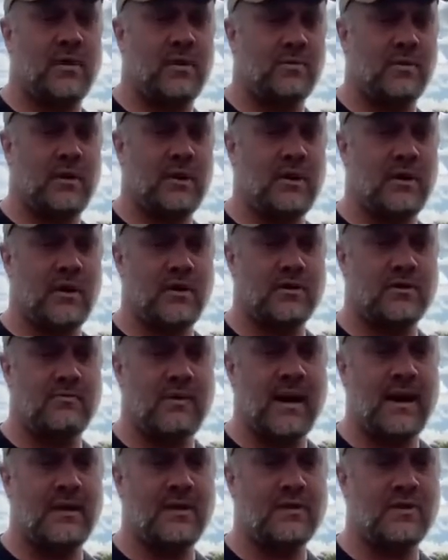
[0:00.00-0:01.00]
a really large
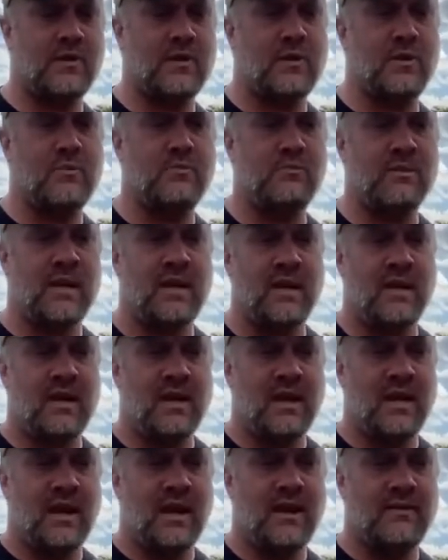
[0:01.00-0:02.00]
spotting scope,
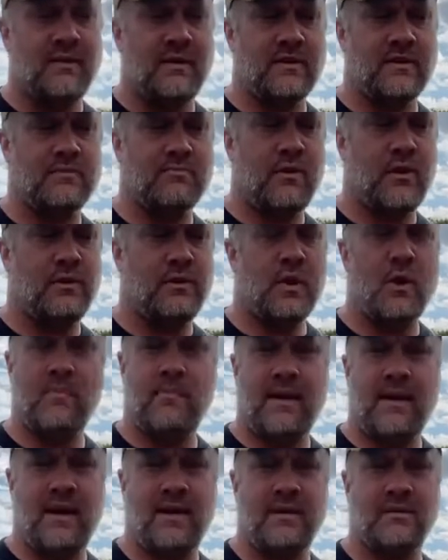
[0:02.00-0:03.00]
and then a small
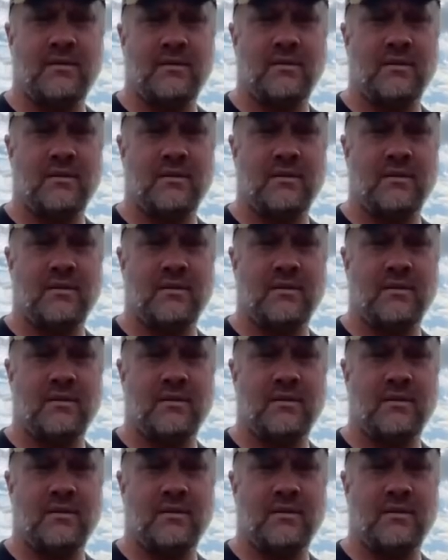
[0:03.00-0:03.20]
notepad.